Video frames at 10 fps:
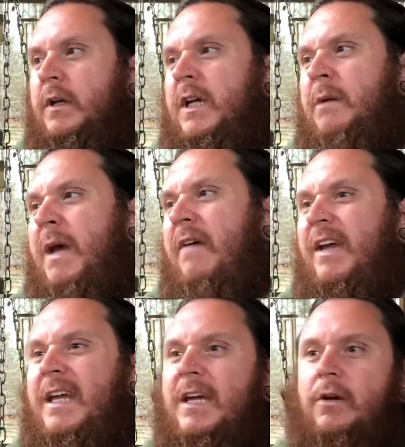Like, it may have a
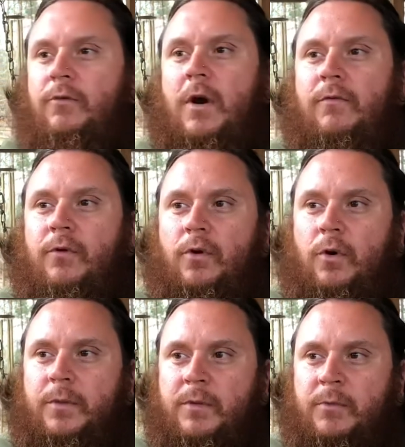hint of grapefruit oil,
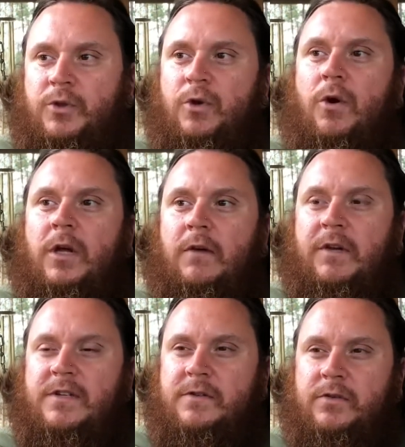but the majority of it
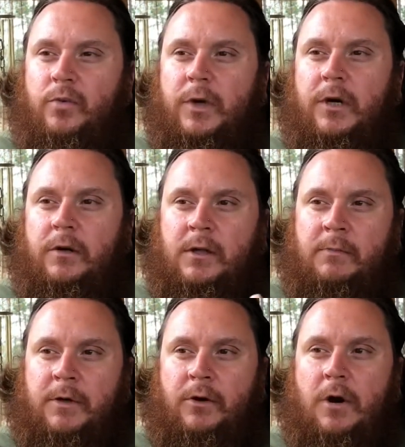is this weird
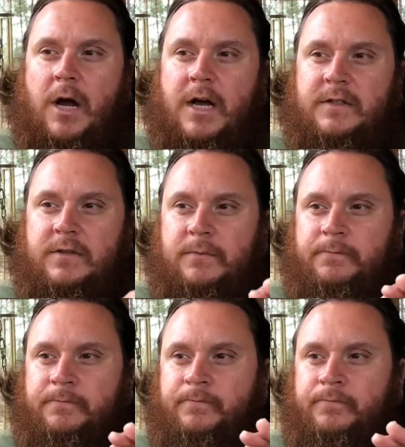lemongrass,
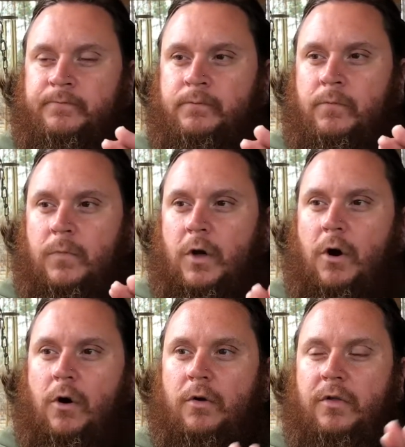
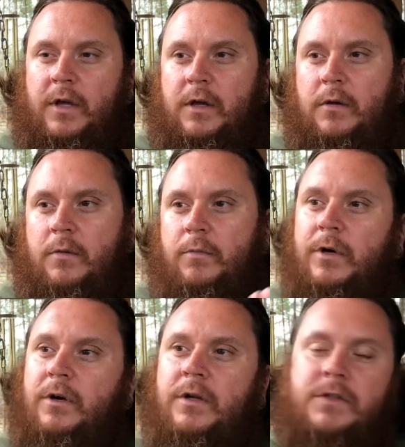earthy
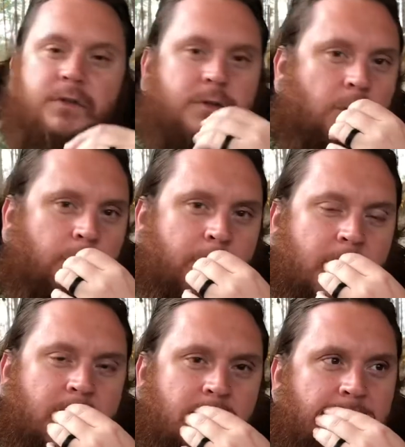bitterness on the
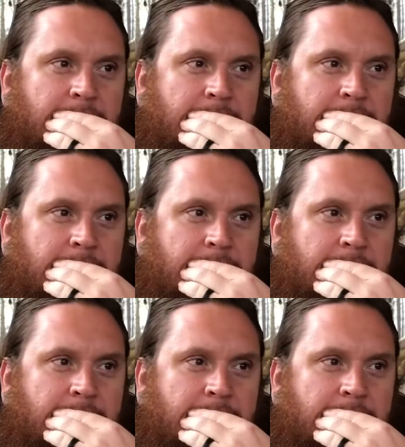back end.